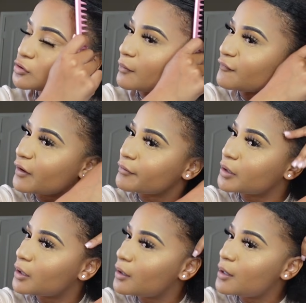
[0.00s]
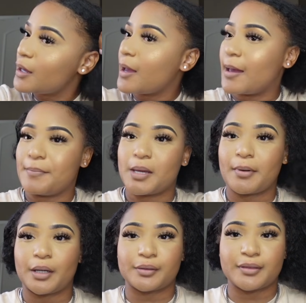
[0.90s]
So I'm very happy
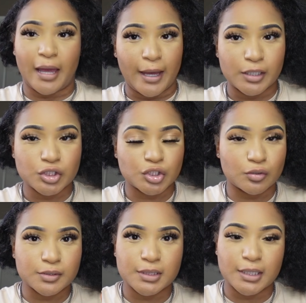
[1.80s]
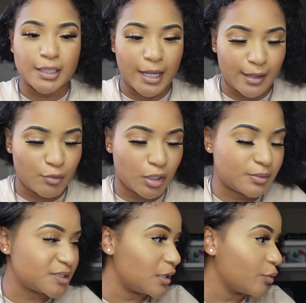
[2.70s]
about that. So tonight I'm going to
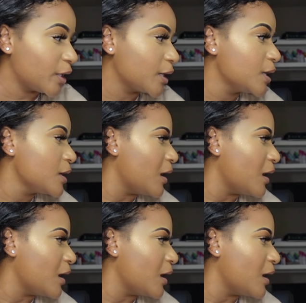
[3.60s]
be celebrating.